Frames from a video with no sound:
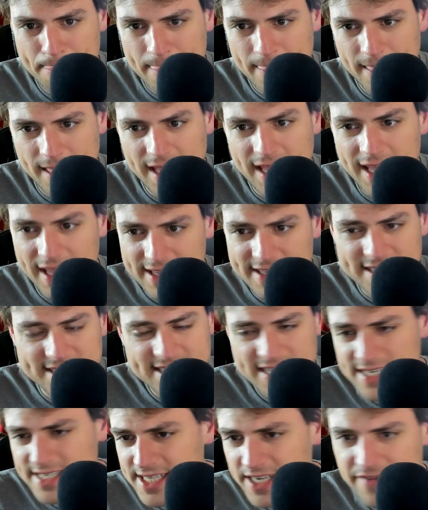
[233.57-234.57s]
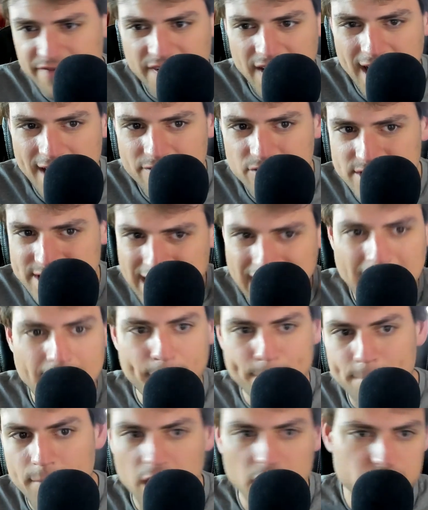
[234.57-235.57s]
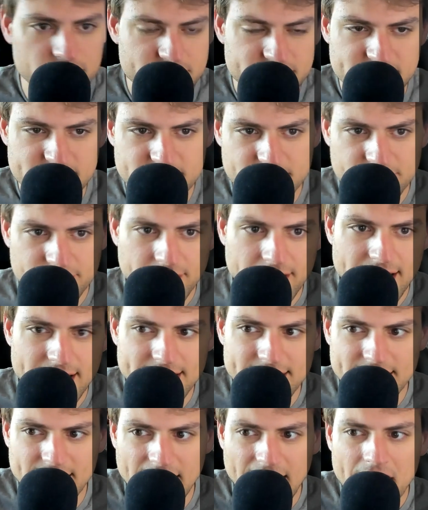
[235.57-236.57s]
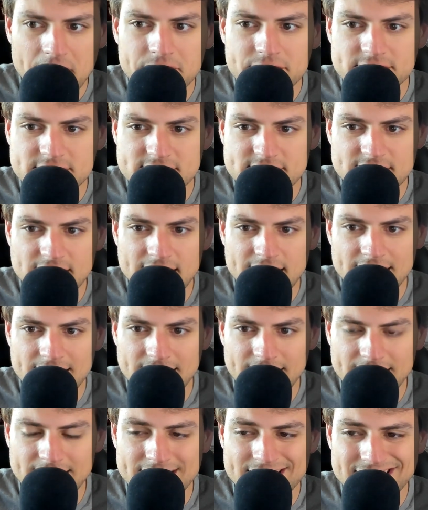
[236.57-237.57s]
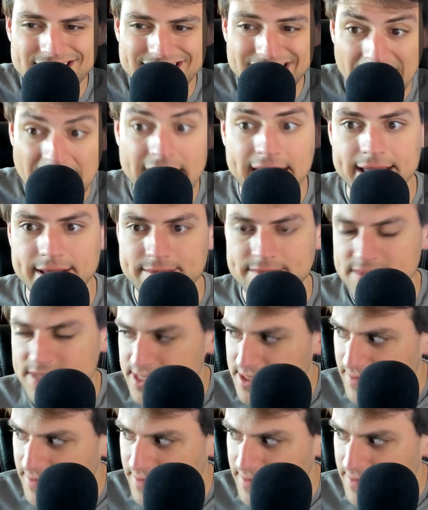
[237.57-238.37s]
and sixty-five was at most, right? I would say in games,